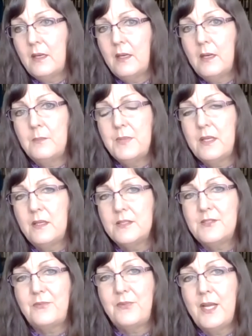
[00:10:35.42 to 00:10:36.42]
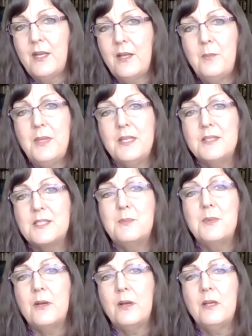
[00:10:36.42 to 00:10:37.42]
because freedom in
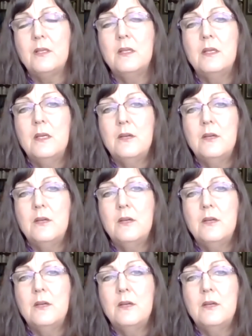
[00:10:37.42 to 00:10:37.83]
spirit,